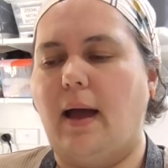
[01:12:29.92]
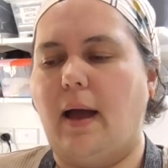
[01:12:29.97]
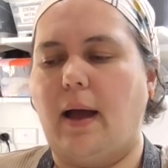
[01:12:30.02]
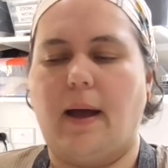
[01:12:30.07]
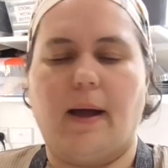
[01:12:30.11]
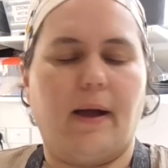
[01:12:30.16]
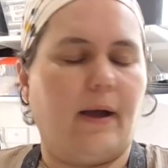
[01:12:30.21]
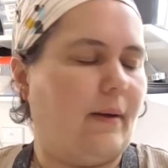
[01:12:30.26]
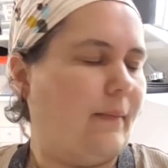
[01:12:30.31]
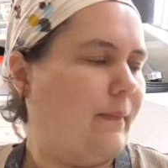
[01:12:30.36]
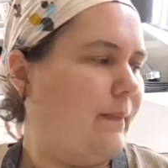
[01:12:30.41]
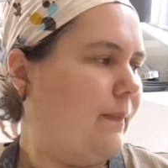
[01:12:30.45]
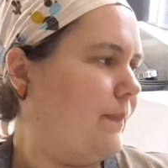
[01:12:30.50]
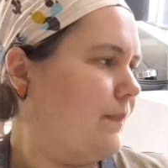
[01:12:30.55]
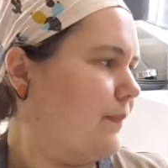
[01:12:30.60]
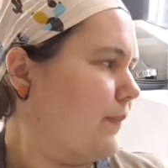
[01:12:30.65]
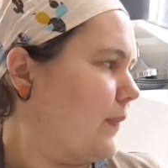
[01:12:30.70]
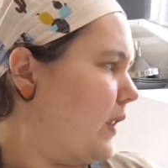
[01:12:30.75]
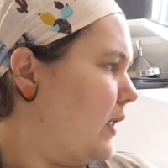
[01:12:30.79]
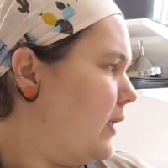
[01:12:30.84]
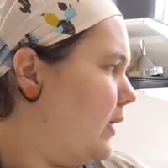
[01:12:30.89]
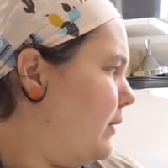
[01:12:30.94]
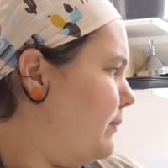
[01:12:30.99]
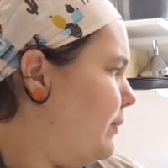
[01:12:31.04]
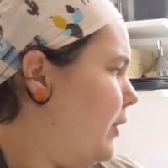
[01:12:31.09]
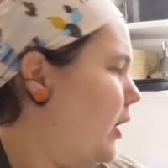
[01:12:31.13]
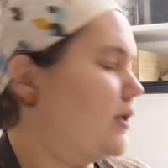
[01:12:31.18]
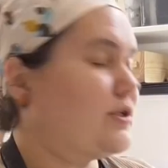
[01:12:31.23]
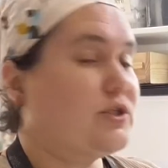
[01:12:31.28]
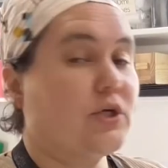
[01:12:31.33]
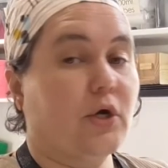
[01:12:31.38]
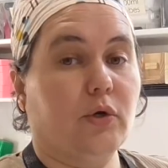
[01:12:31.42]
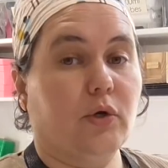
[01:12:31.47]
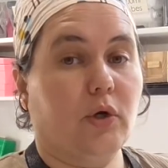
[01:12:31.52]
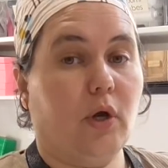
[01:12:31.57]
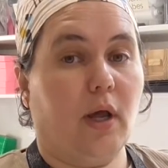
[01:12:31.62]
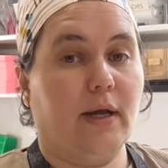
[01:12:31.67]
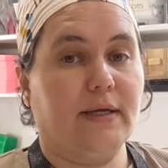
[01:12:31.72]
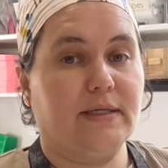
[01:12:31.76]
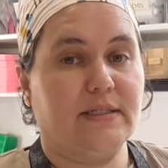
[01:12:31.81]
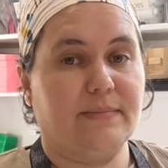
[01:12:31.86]
But I
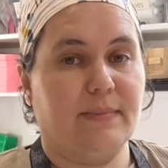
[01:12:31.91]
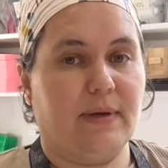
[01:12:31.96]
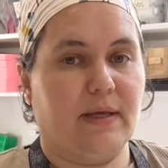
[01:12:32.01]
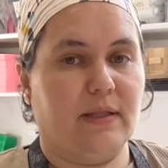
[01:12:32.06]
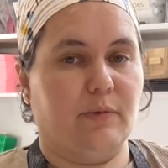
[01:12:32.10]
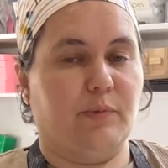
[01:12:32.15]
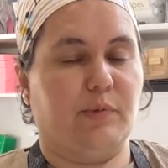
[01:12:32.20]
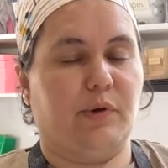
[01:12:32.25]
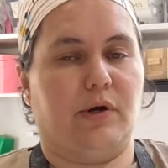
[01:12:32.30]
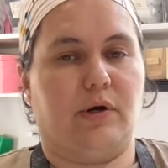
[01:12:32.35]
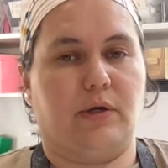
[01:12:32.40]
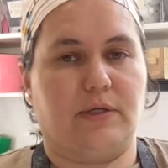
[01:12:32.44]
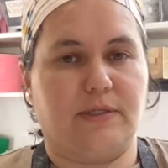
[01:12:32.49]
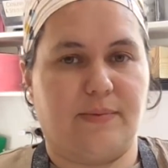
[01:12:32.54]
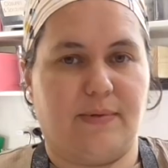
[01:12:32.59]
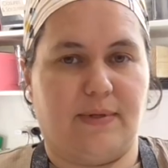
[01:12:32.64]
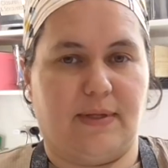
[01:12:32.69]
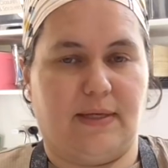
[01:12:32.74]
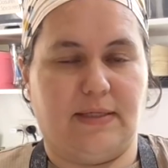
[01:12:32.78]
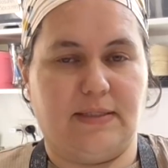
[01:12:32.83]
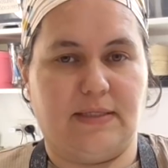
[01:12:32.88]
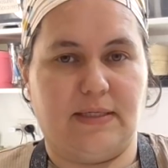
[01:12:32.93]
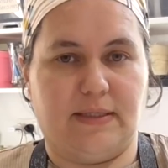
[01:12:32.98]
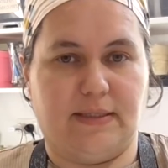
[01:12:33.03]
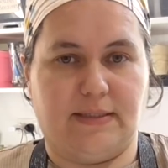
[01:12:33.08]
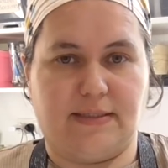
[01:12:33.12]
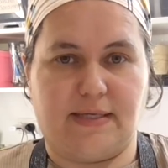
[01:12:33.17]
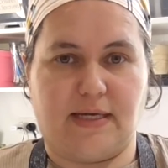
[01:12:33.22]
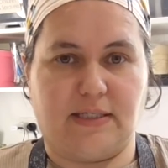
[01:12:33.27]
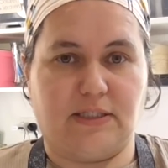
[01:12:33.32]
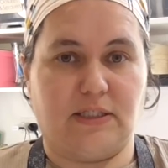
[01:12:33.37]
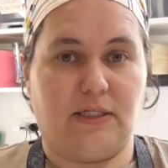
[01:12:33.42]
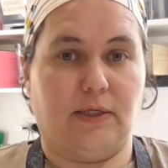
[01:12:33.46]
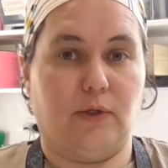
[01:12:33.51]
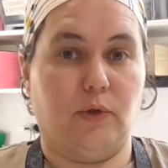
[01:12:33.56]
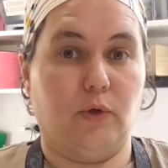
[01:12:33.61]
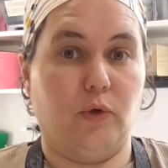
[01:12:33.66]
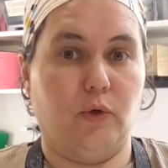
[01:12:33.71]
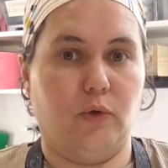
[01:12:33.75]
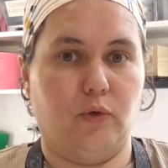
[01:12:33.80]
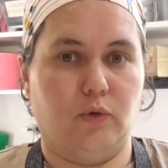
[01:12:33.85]
don't like to make the products with it until it's
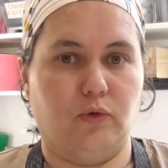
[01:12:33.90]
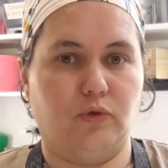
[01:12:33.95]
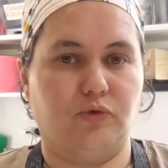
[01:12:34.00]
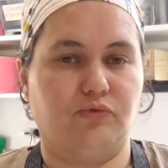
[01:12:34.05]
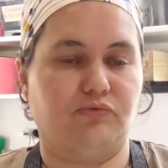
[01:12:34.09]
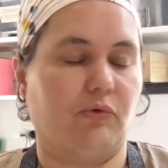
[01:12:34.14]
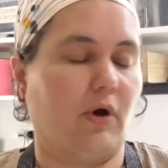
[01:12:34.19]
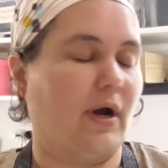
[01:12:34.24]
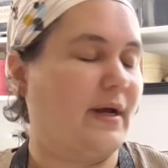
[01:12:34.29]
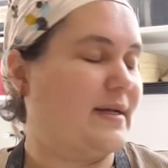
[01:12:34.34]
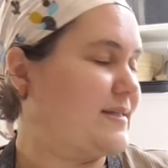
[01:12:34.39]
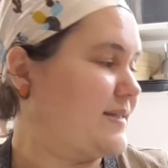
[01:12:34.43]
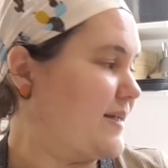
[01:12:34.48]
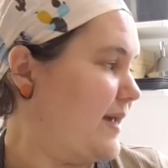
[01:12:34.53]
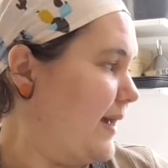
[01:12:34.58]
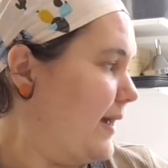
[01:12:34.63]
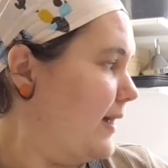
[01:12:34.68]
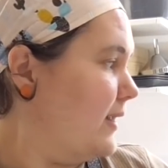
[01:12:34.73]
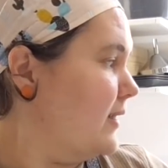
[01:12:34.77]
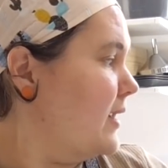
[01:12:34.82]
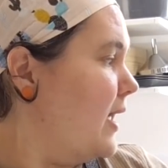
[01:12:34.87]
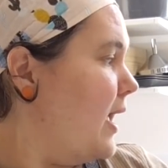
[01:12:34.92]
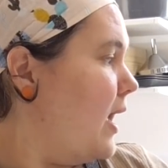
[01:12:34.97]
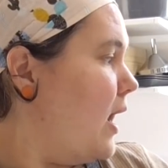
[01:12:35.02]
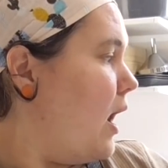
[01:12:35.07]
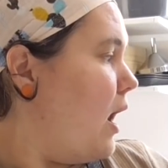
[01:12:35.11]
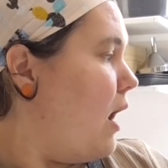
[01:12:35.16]
actually cooled right down.